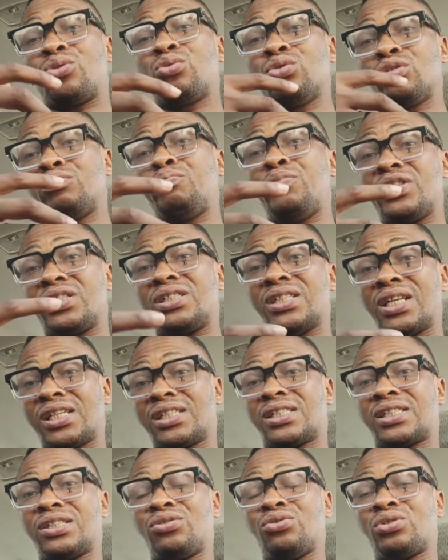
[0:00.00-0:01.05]
good
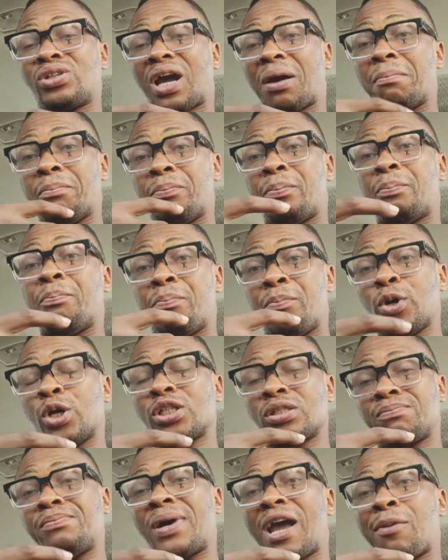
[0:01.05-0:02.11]
business. You can
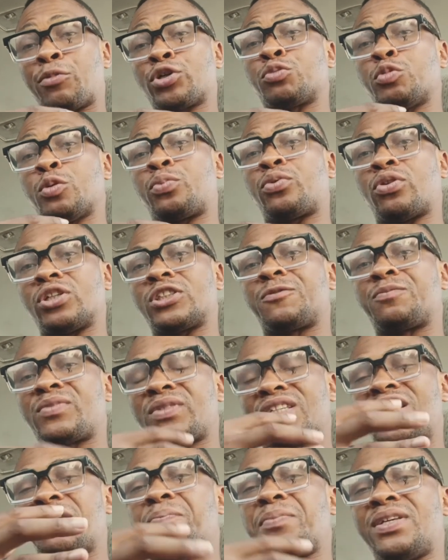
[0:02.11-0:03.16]
just buy multiple plots,
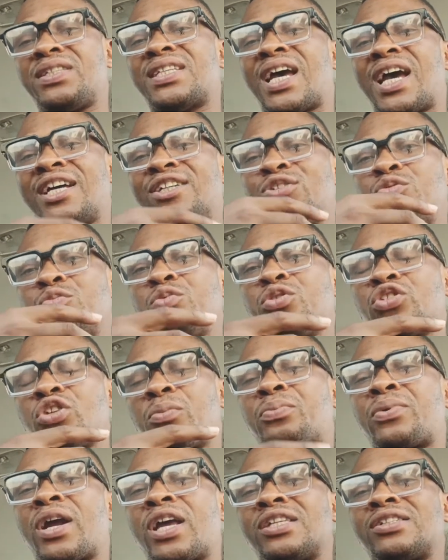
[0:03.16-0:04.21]
keep it, and you'll be
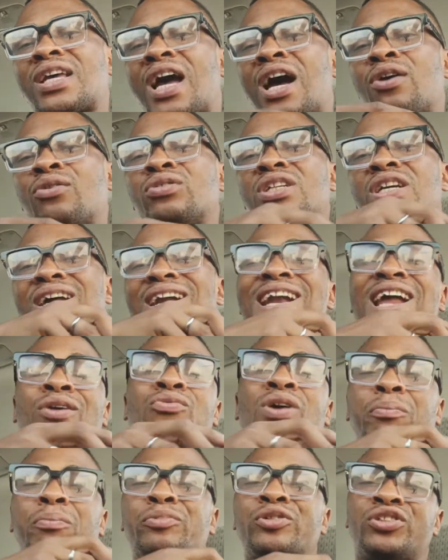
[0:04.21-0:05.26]
surprised how the land
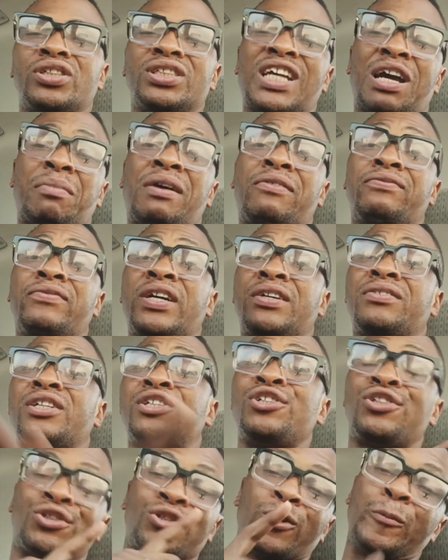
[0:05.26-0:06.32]
will appreciate. And I'm very, very
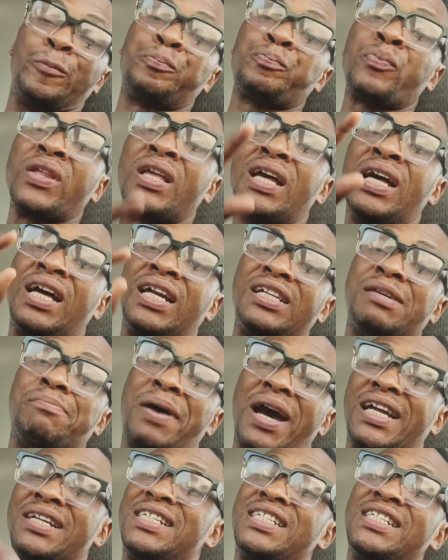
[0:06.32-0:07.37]
sure that
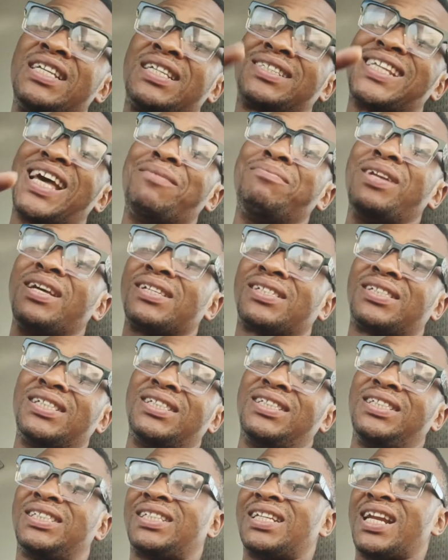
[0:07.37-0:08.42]
by this time next year,
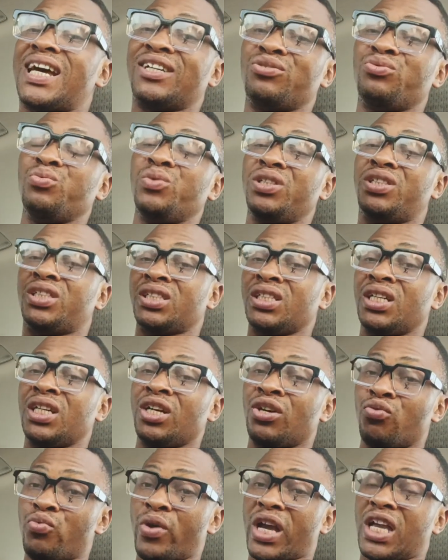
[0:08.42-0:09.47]
this land which
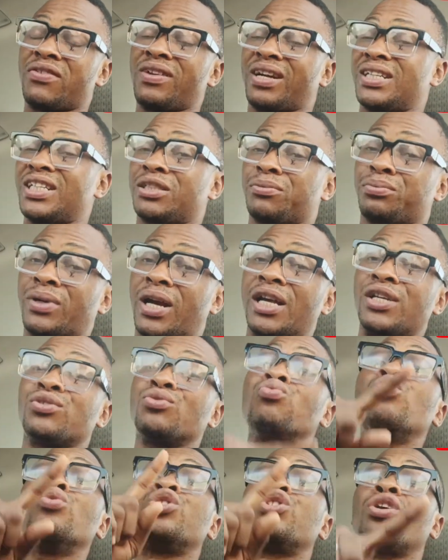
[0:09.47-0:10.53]
we are giving at this price
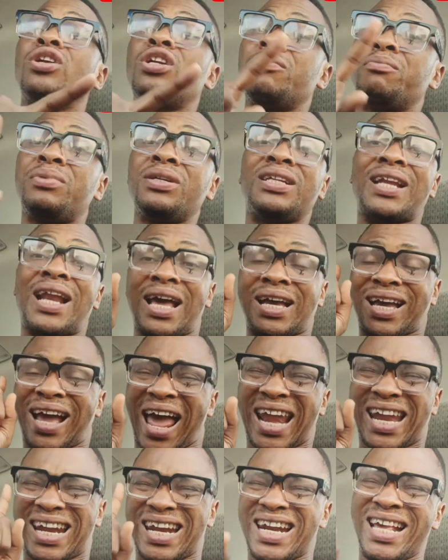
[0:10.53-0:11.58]
will surely be like,
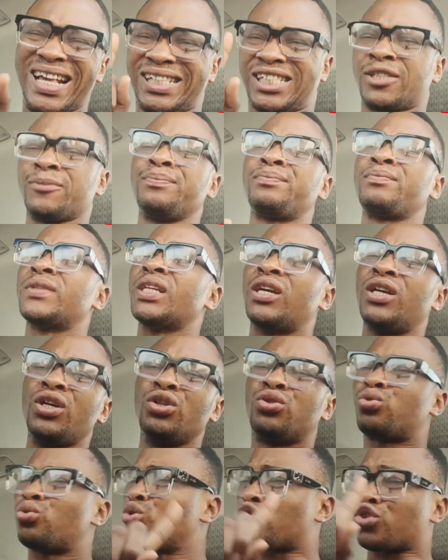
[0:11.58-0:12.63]
at least,
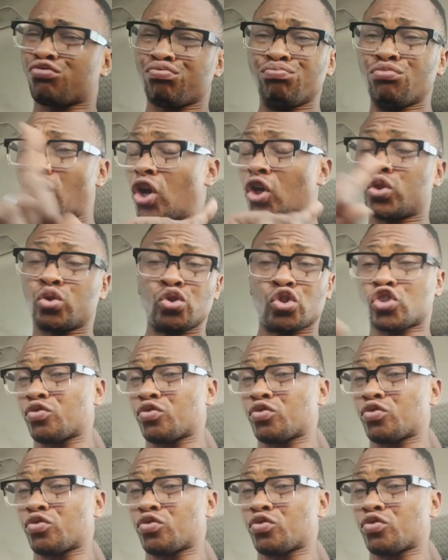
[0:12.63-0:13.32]
it's too small, at